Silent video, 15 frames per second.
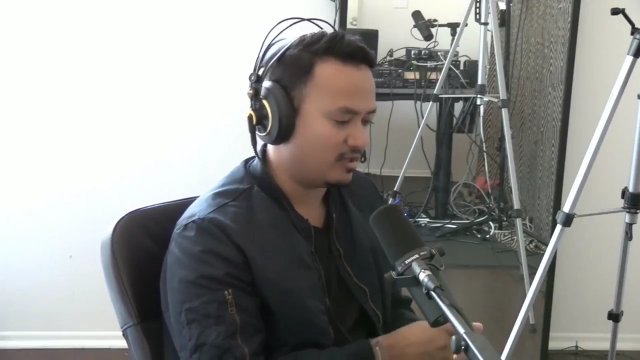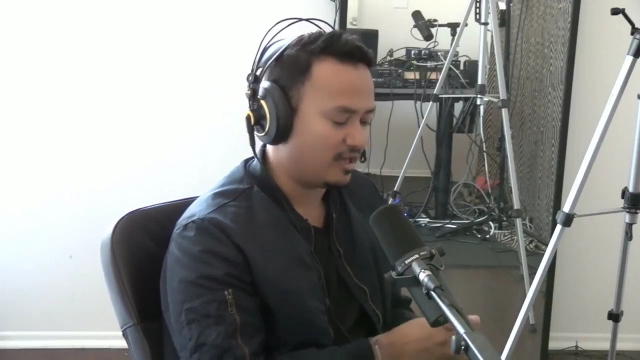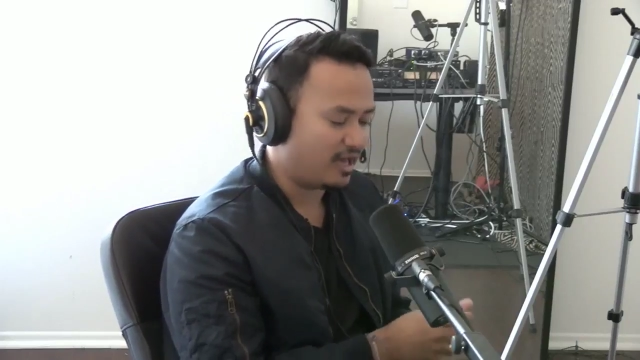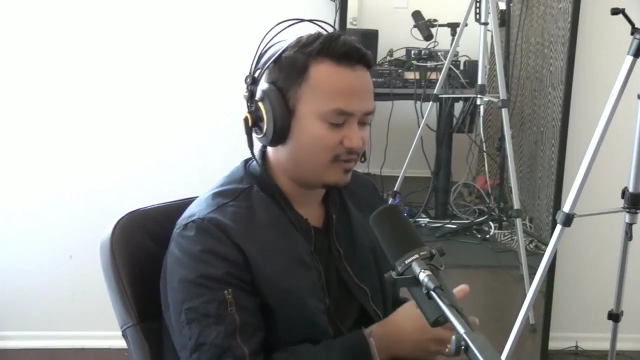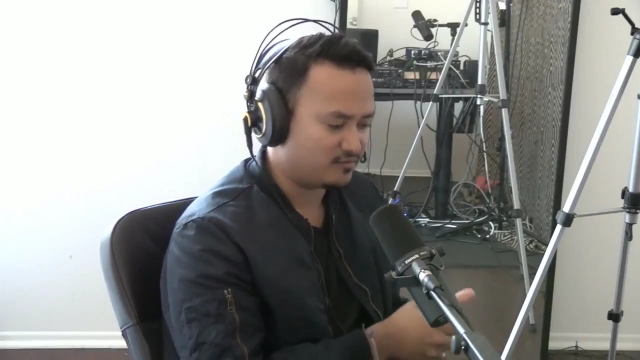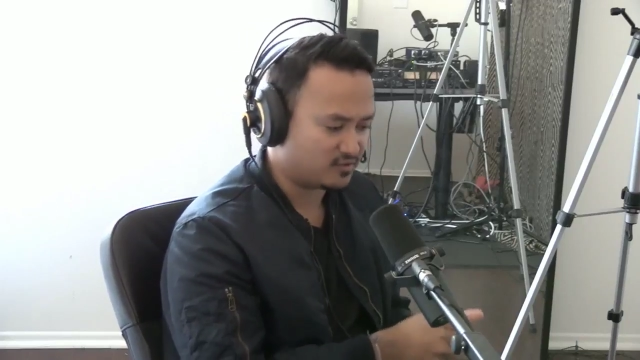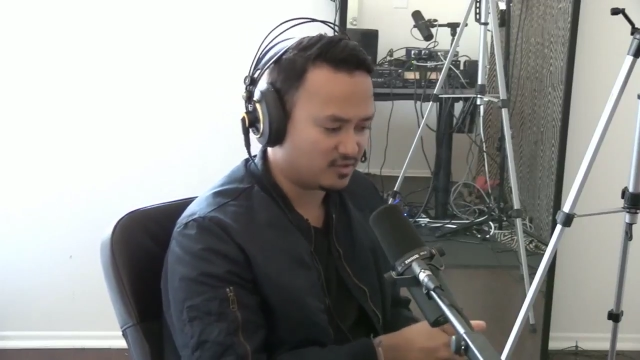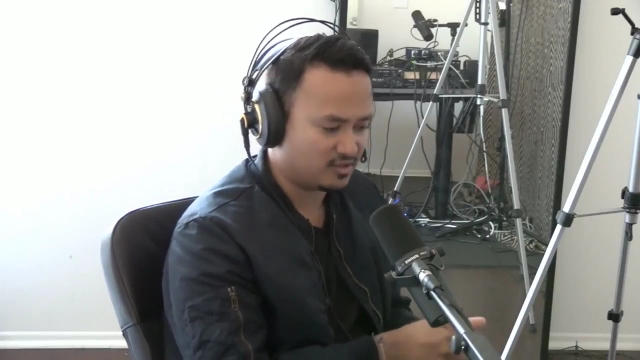
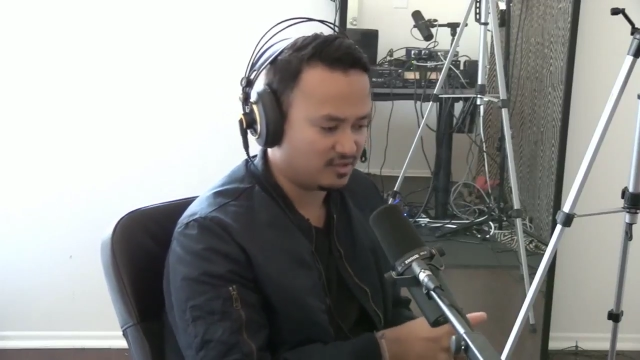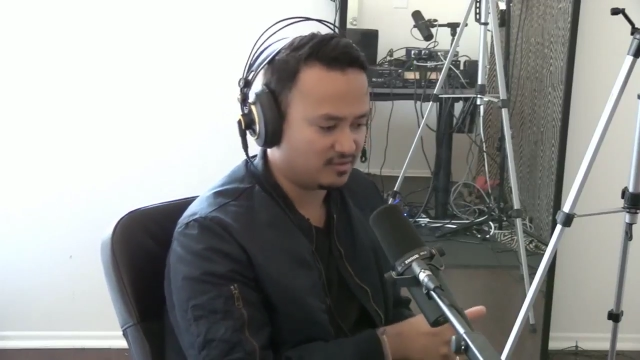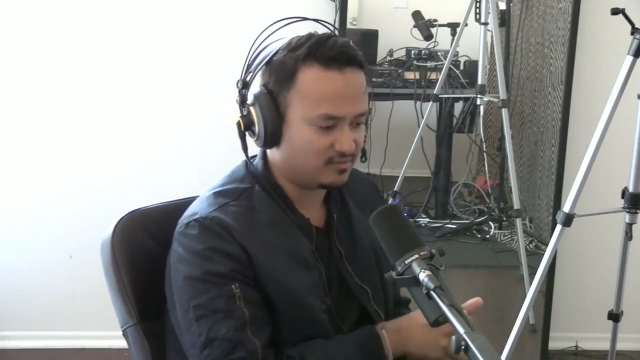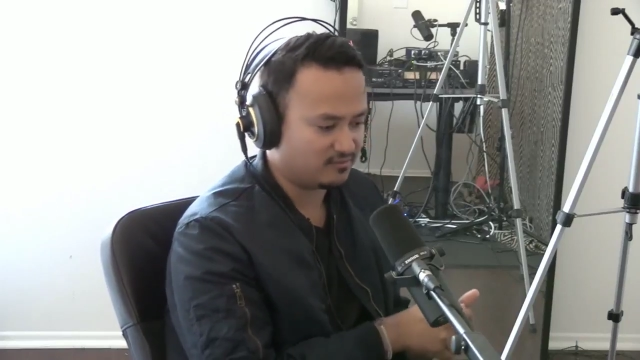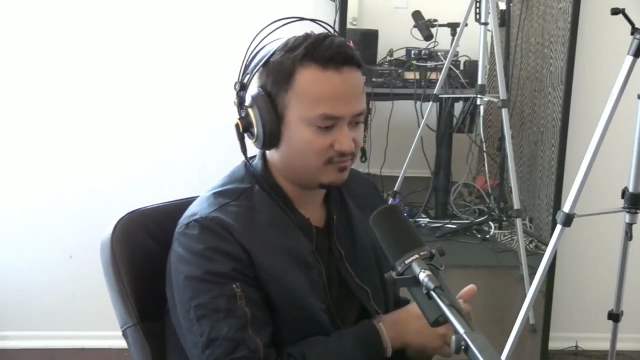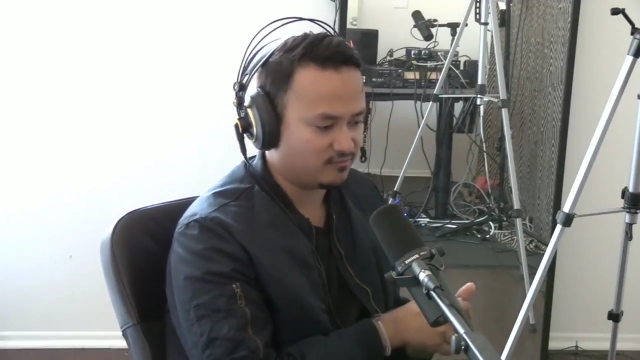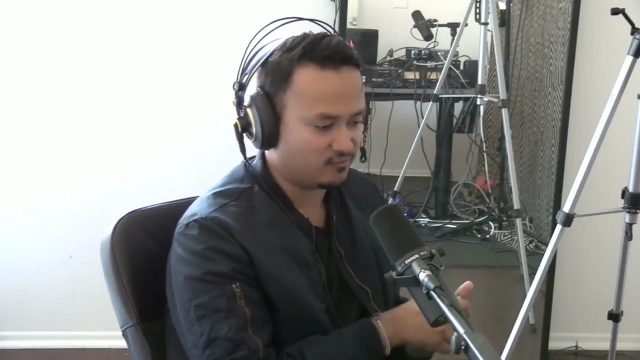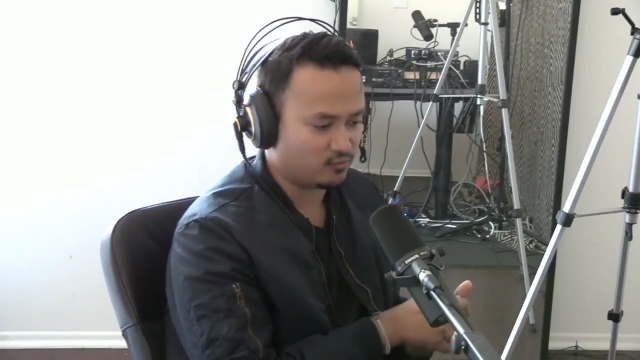advocate
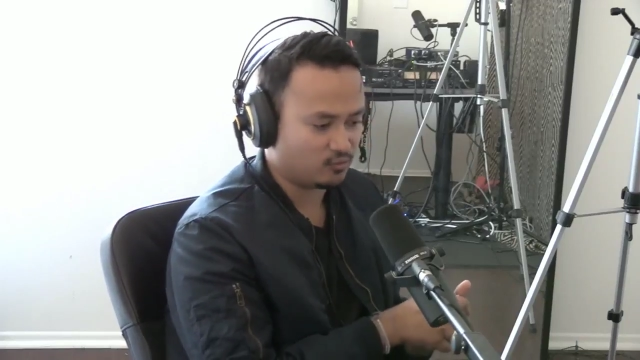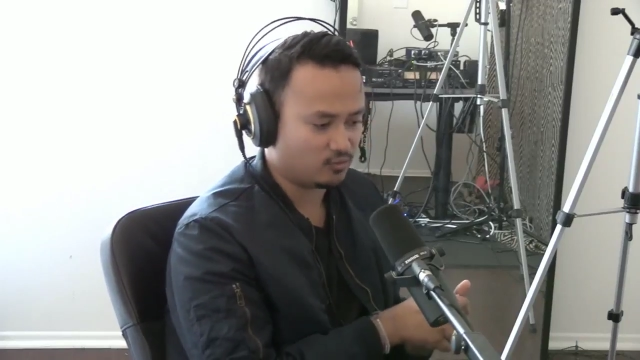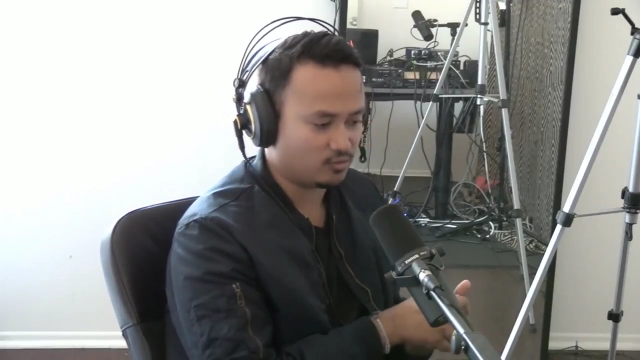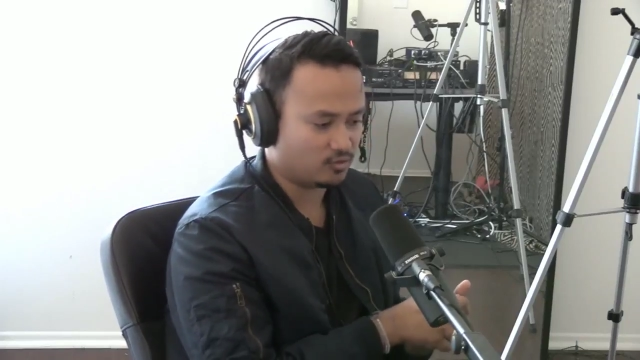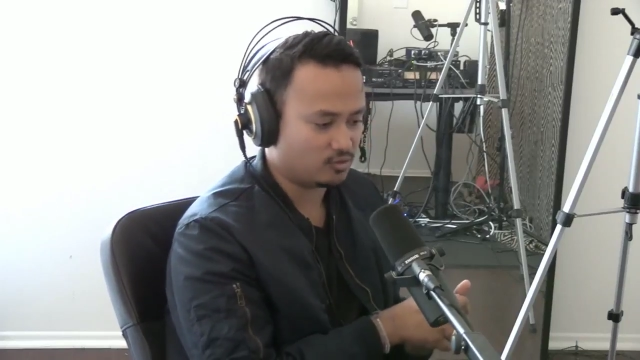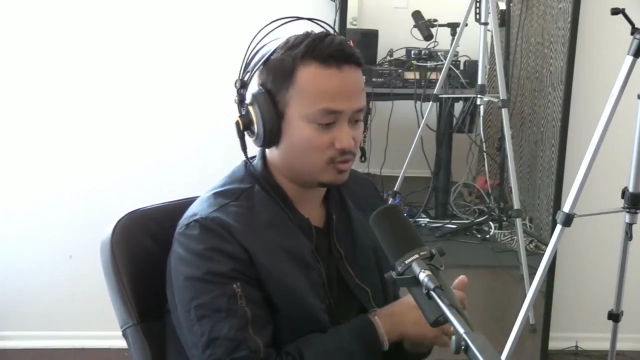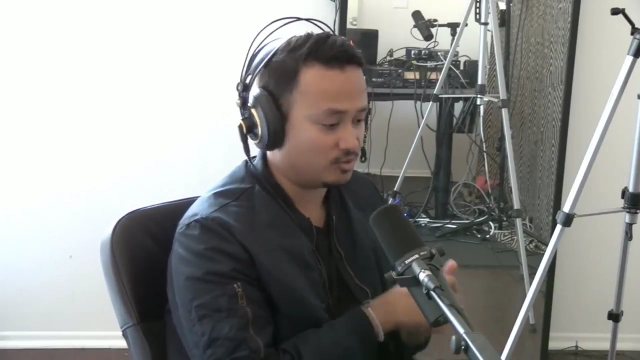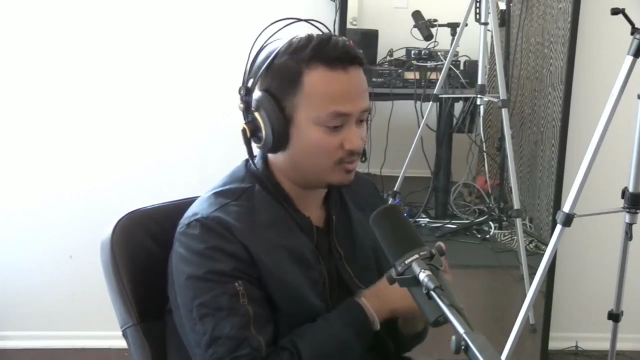
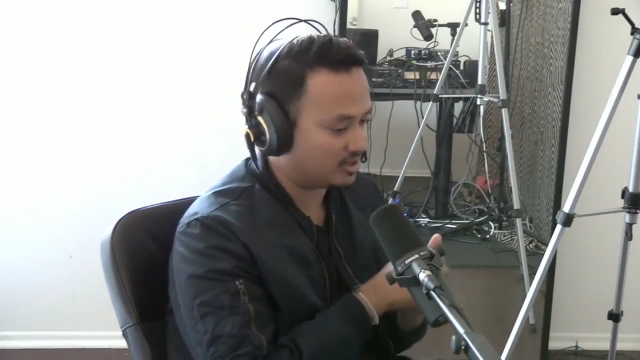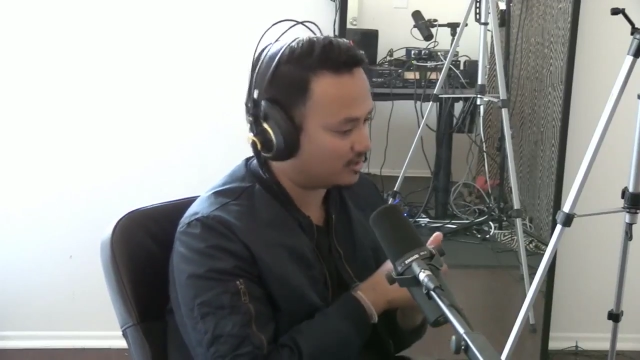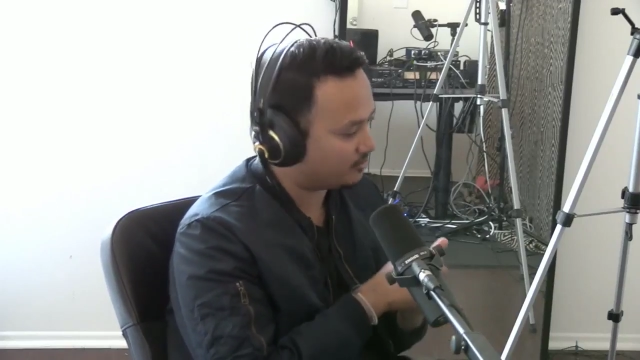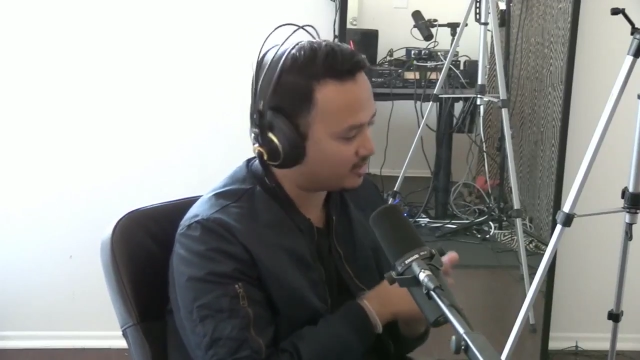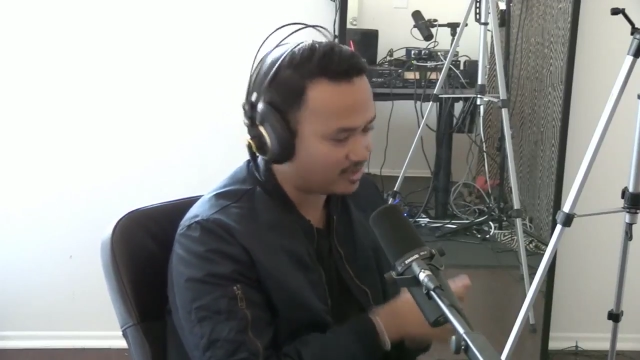for you to pick up